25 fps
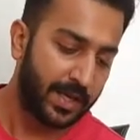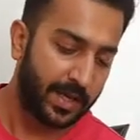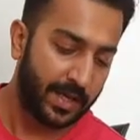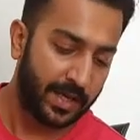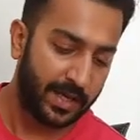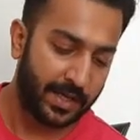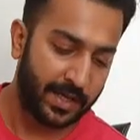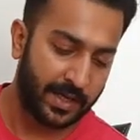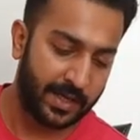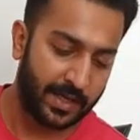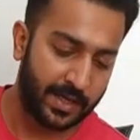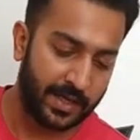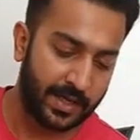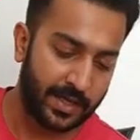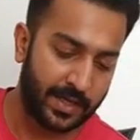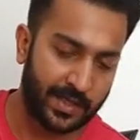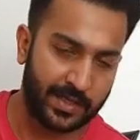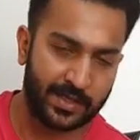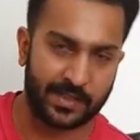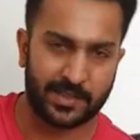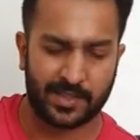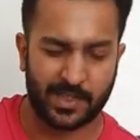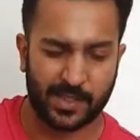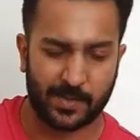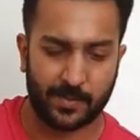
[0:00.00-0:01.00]

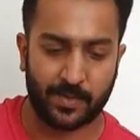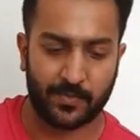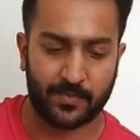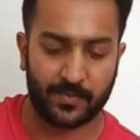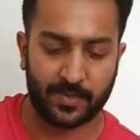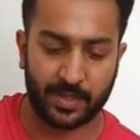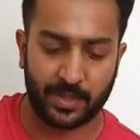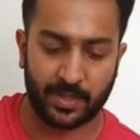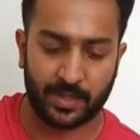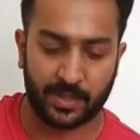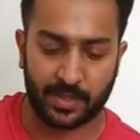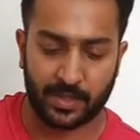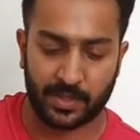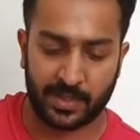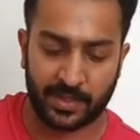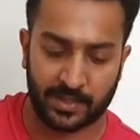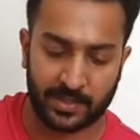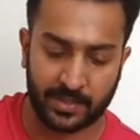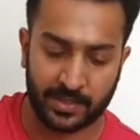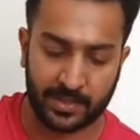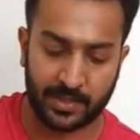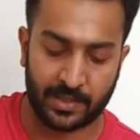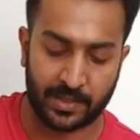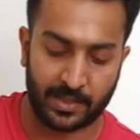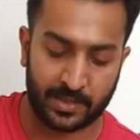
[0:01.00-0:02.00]
and some of the
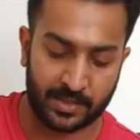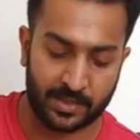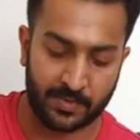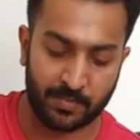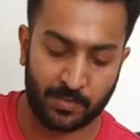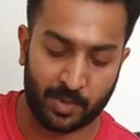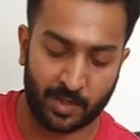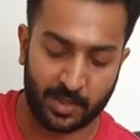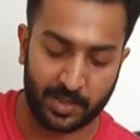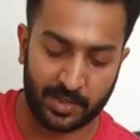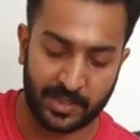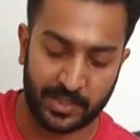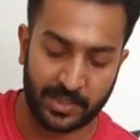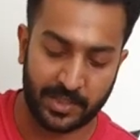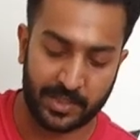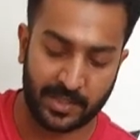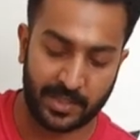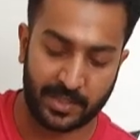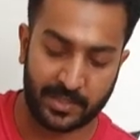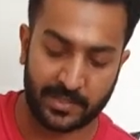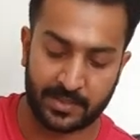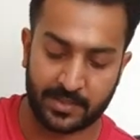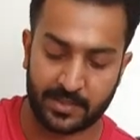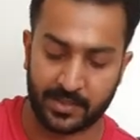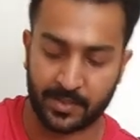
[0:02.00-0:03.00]
other small
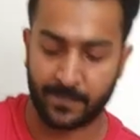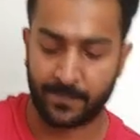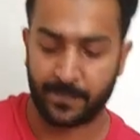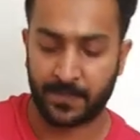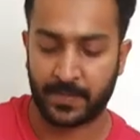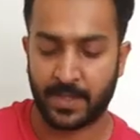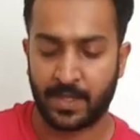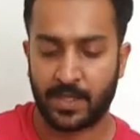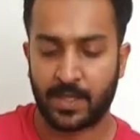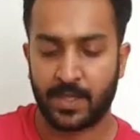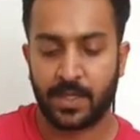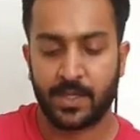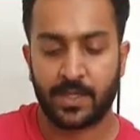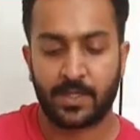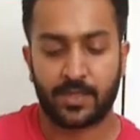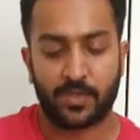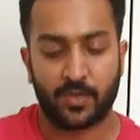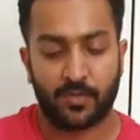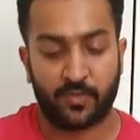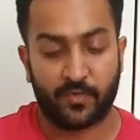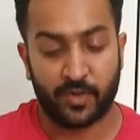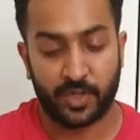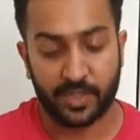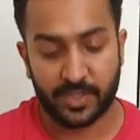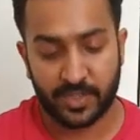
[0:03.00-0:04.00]
details. So
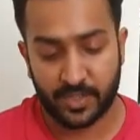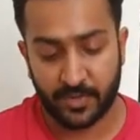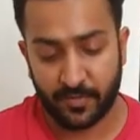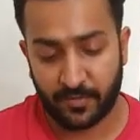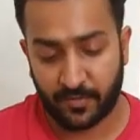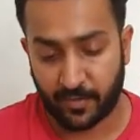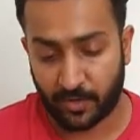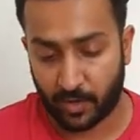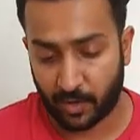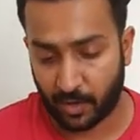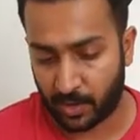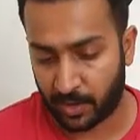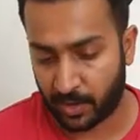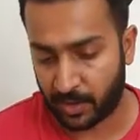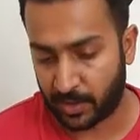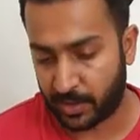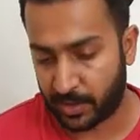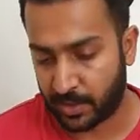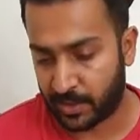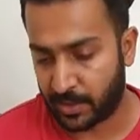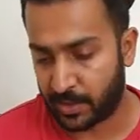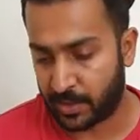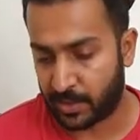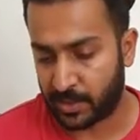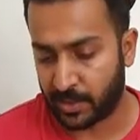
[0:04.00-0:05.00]
first of all,
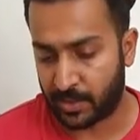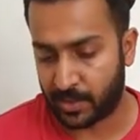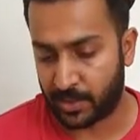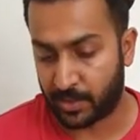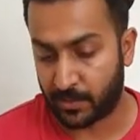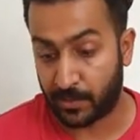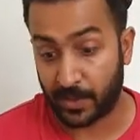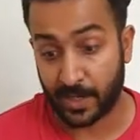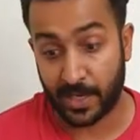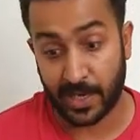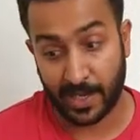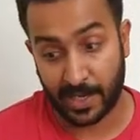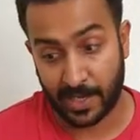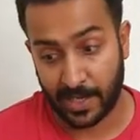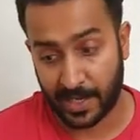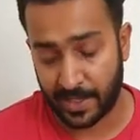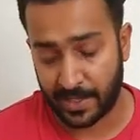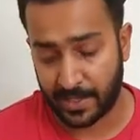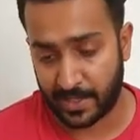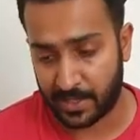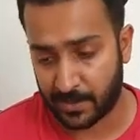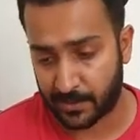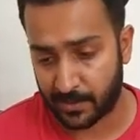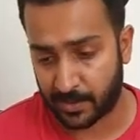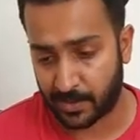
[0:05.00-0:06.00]
what I
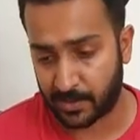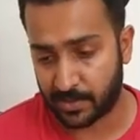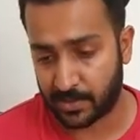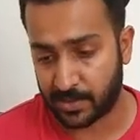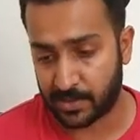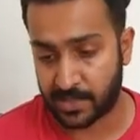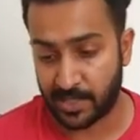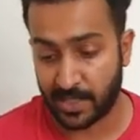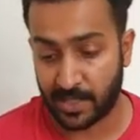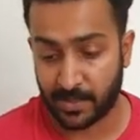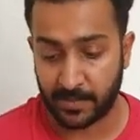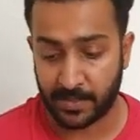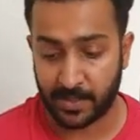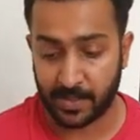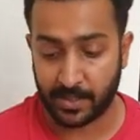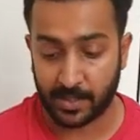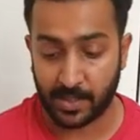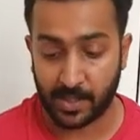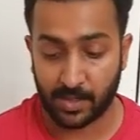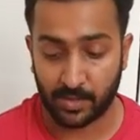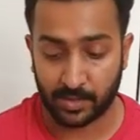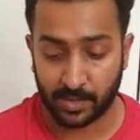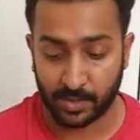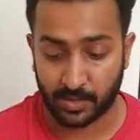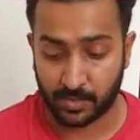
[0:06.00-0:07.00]
like about this helmet,
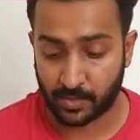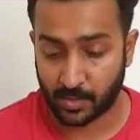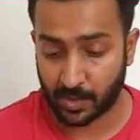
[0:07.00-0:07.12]
now the